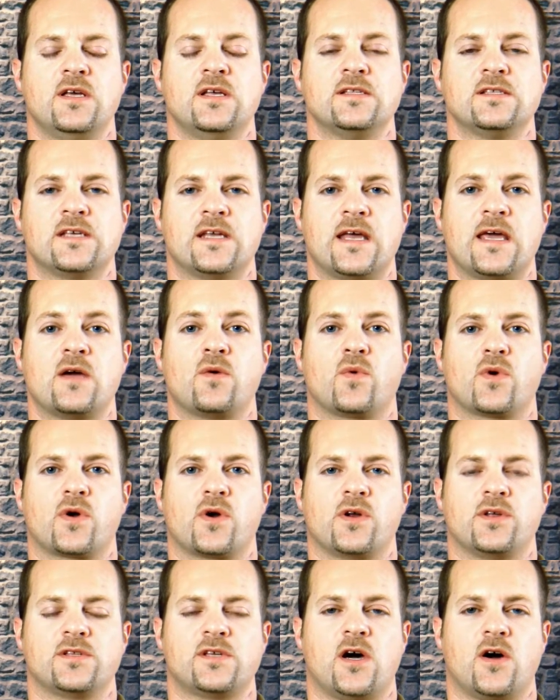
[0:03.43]
Today we're
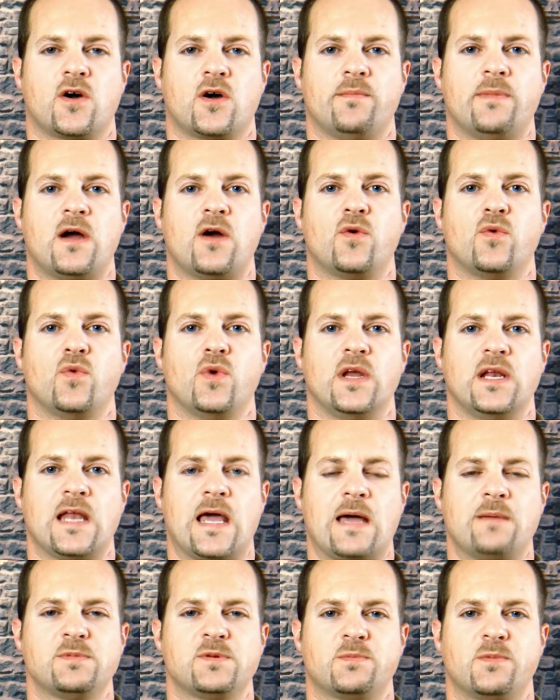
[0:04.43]
going to talk about
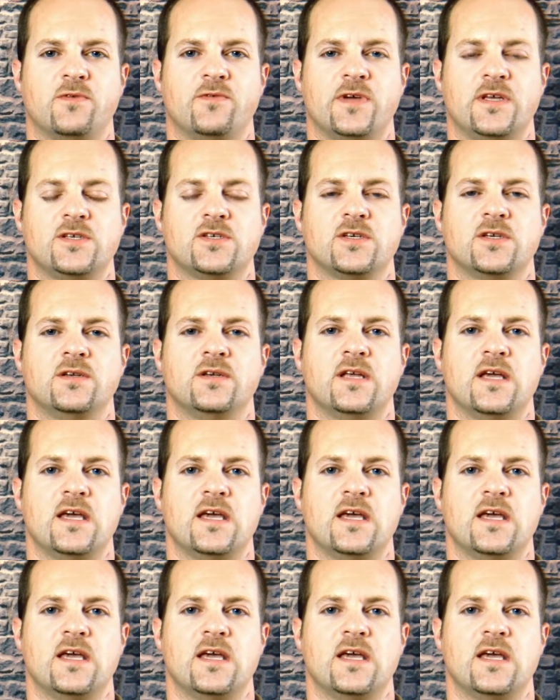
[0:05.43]
relapse prevention